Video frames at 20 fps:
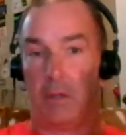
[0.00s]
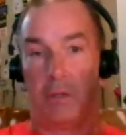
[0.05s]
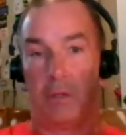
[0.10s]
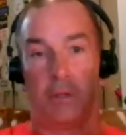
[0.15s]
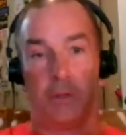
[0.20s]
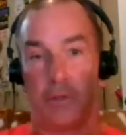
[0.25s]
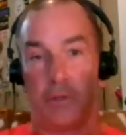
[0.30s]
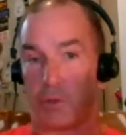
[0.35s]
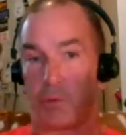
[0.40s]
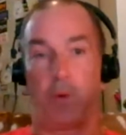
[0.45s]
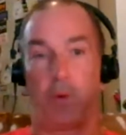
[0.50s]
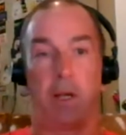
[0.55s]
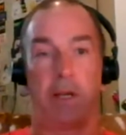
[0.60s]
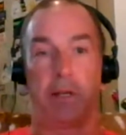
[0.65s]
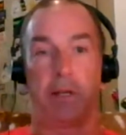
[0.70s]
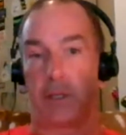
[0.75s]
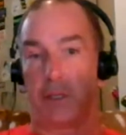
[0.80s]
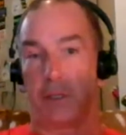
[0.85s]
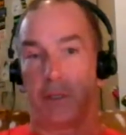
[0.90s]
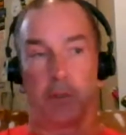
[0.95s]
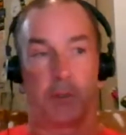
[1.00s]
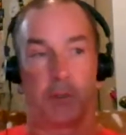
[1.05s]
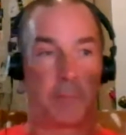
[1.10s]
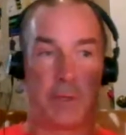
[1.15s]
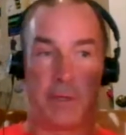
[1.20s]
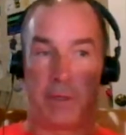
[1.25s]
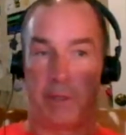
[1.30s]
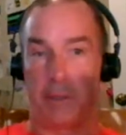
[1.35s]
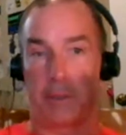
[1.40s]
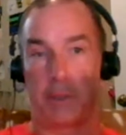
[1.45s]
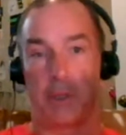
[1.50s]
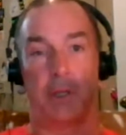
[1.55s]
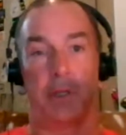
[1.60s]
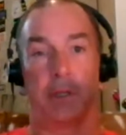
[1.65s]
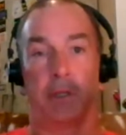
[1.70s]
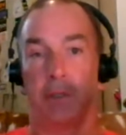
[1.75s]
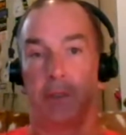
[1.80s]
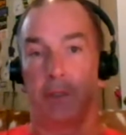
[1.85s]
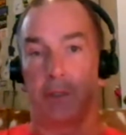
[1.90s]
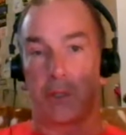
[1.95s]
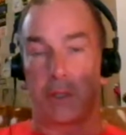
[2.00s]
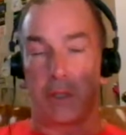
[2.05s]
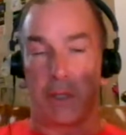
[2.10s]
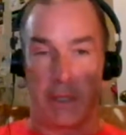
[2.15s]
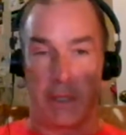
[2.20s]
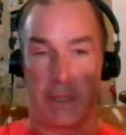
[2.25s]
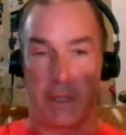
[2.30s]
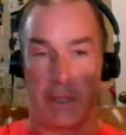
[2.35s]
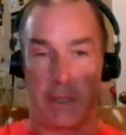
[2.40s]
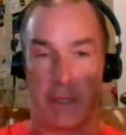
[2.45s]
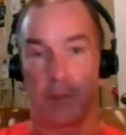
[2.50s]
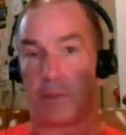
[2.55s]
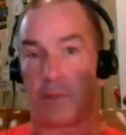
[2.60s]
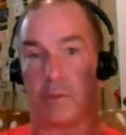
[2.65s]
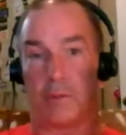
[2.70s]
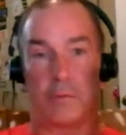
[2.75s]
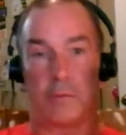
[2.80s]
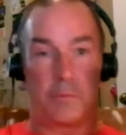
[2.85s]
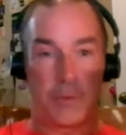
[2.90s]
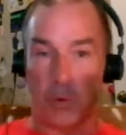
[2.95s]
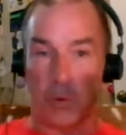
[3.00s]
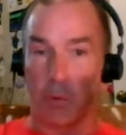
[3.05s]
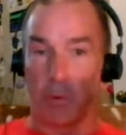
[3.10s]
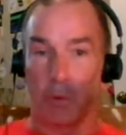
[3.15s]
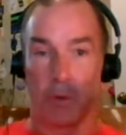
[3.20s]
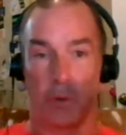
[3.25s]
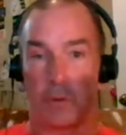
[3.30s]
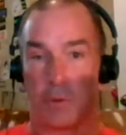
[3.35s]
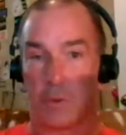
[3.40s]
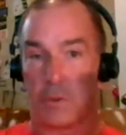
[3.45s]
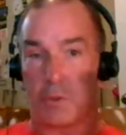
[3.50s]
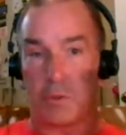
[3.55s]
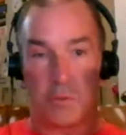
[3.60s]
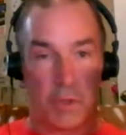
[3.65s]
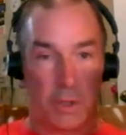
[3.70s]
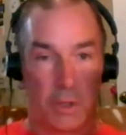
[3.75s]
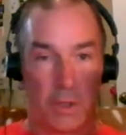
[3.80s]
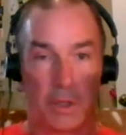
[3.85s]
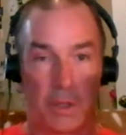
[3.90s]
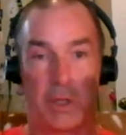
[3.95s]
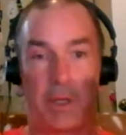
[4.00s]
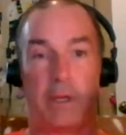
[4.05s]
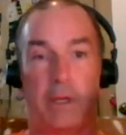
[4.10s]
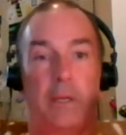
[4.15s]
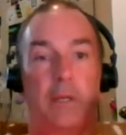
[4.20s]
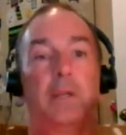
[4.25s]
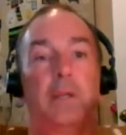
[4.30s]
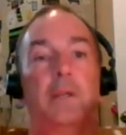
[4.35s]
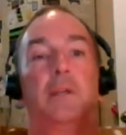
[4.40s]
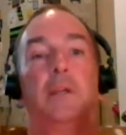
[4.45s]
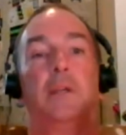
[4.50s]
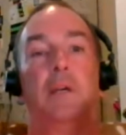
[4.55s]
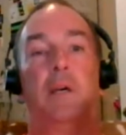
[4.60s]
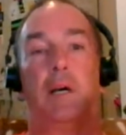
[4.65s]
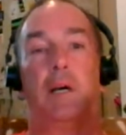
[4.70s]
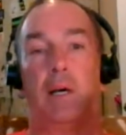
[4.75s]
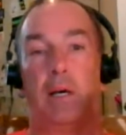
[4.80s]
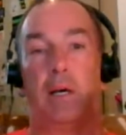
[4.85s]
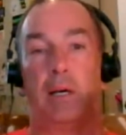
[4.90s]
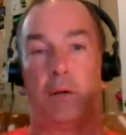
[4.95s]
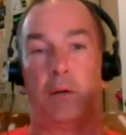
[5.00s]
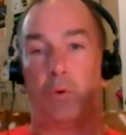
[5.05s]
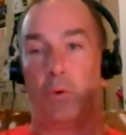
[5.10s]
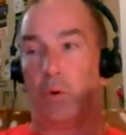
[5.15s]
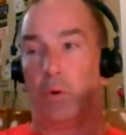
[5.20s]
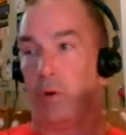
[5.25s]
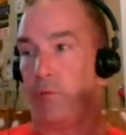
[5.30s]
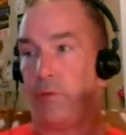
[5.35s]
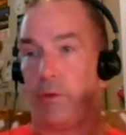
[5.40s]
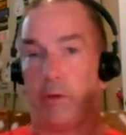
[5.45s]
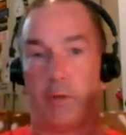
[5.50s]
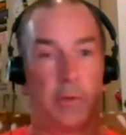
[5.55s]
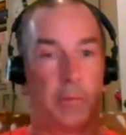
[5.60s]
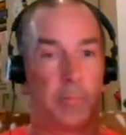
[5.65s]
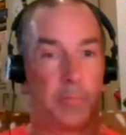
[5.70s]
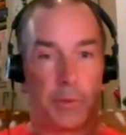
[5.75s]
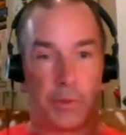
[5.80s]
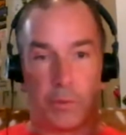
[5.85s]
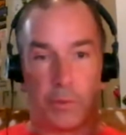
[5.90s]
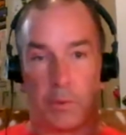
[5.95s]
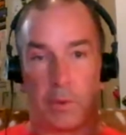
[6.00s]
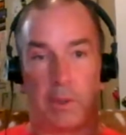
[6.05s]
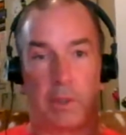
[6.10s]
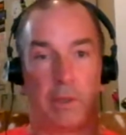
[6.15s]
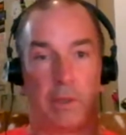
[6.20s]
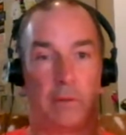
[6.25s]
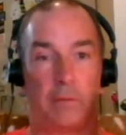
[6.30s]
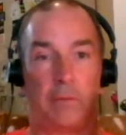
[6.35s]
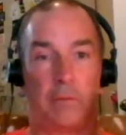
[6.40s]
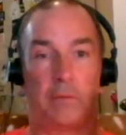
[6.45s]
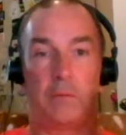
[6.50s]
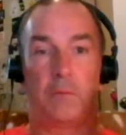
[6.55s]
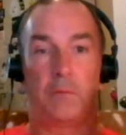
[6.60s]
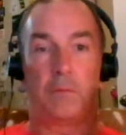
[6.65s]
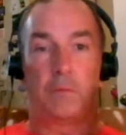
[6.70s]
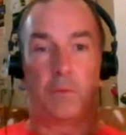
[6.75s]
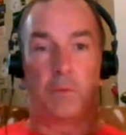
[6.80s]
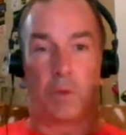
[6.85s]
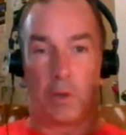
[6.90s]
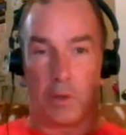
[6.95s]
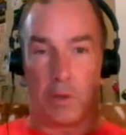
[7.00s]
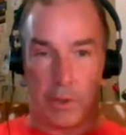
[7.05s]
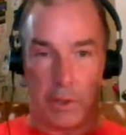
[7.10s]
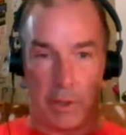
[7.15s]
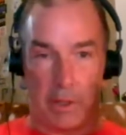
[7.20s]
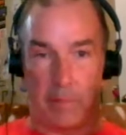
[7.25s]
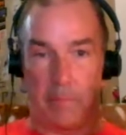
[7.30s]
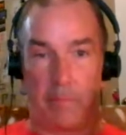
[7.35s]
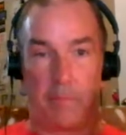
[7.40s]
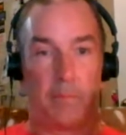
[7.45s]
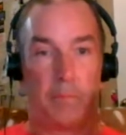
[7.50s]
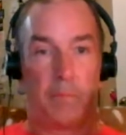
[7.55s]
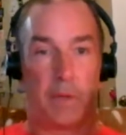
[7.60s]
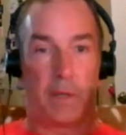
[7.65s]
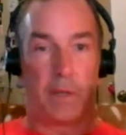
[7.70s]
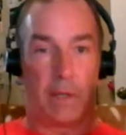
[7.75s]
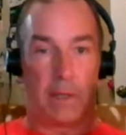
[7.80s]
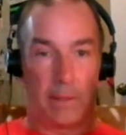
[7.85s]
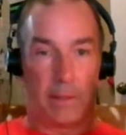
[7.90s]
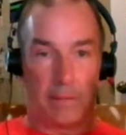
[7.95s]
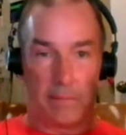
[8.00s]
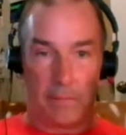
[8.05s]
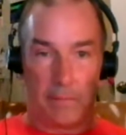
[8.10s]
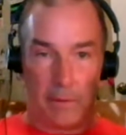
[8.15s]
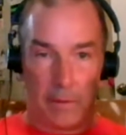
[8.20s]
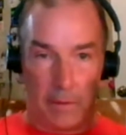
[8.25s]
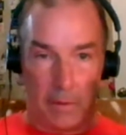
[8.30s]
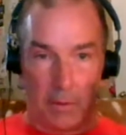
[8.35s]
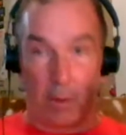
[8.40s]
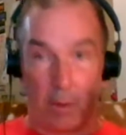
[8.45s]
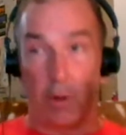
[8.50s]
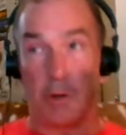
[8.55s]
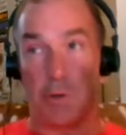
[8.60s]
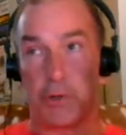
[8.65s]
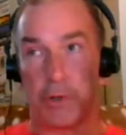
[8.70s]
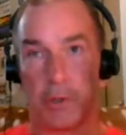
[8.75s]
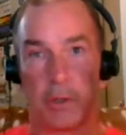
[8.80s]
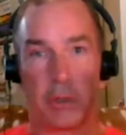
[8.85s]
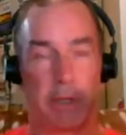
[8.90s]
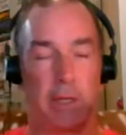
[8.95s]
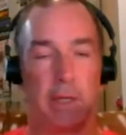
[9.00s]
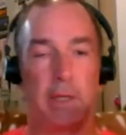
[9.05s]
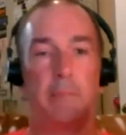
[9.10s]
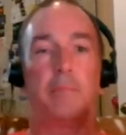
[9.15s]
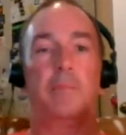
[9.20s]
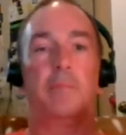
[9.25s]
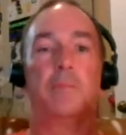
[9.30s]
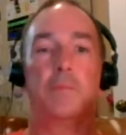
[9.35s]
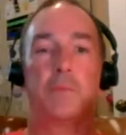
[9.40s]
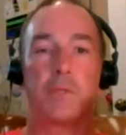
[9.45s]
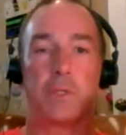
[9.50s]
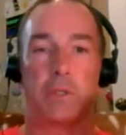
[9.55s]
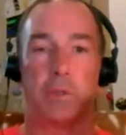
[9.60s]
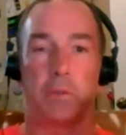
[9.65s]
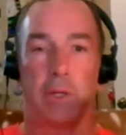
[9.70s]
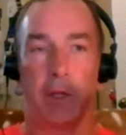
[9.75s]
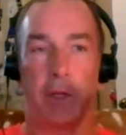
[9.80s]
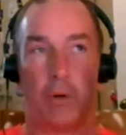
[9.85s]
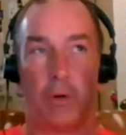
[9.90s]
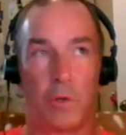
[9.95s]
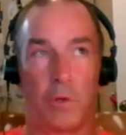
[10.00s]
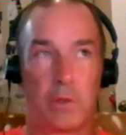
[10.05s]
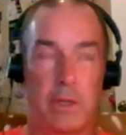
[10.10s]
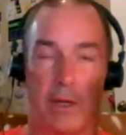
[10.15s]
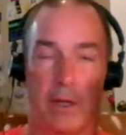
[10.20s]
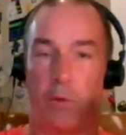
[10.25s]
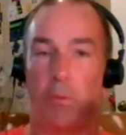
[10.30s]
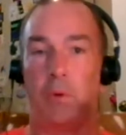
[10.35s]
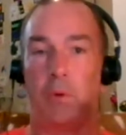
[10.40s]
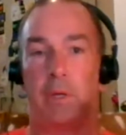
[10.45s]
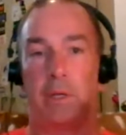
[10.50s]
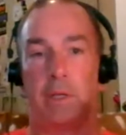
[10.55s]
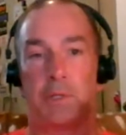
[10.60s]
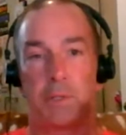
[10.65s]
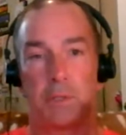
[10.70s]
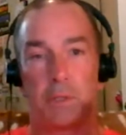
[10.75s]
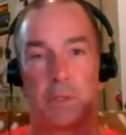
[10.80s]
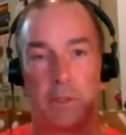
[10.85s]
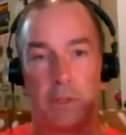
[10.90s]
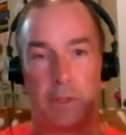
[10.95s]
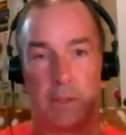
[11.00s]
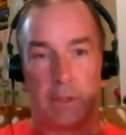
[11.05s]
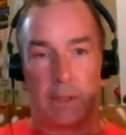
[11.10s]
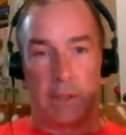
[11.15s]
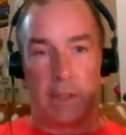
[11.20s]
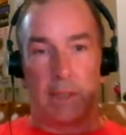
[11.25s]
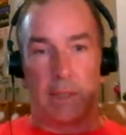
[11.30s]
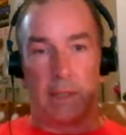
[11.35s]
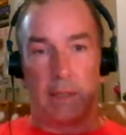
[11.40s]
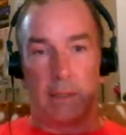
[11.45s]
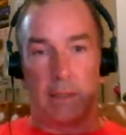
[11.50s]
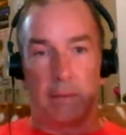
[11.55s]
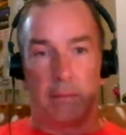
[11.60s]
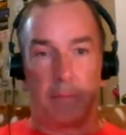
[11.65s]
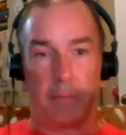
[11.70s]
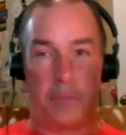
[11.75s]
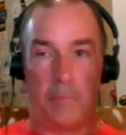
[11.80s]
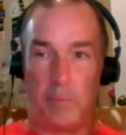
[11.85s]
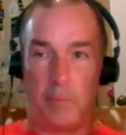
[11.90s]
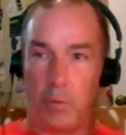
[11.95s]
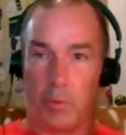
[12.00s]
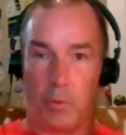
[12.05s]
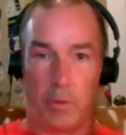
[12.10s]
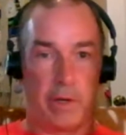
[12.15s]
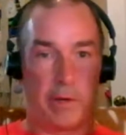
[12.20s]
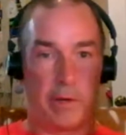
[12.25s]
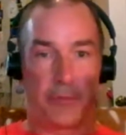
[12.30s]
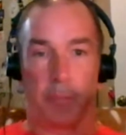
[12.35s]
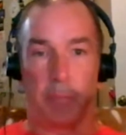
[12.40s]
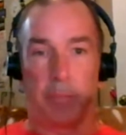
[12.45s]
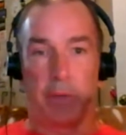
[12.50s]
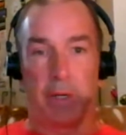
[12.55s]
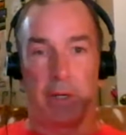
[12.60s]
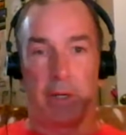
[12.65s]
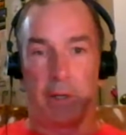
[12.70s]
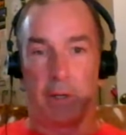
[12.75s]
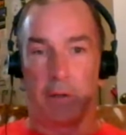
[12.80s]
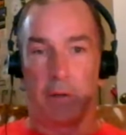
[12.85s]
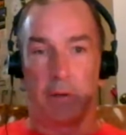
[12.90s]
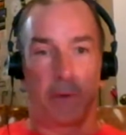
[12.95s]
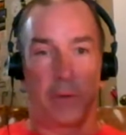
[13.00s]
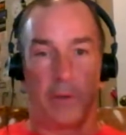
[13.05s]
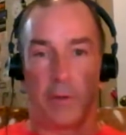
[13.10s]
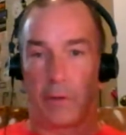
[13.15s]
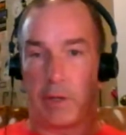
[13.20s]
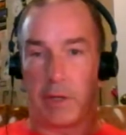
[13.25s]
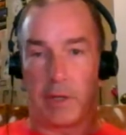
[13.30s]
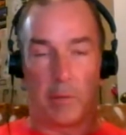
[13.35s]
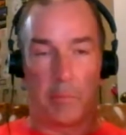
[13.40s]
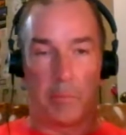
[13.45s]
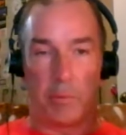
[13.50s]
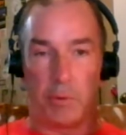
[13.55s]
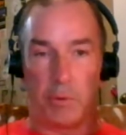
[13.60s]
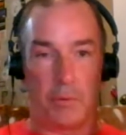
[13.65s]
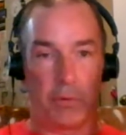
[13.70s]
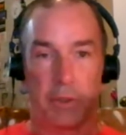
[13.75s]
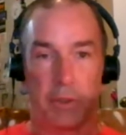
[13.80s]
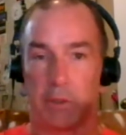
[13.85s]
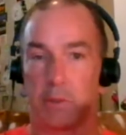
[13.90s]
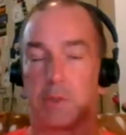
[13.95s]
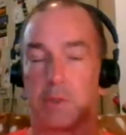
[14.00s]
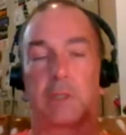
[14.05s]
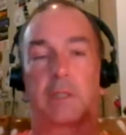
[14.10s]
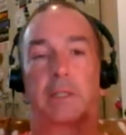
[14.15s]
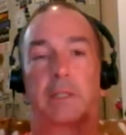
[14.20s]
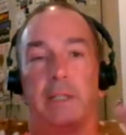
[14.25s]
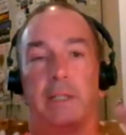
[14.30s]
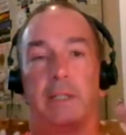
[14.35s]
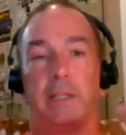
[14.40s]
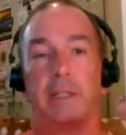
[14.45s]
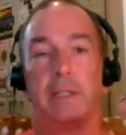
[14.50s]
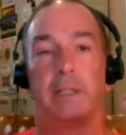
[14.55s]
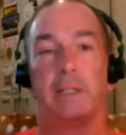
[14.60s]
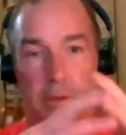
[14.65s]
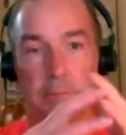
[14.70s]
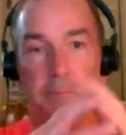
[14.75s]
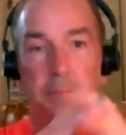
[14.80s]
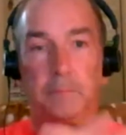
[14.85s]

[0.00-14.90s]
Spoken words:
just whitetails, pigs here in the States, or squirrels, turkey, or if they're pursuing large game, larger game. So elk out west, going after bear, caribou, things like that. So,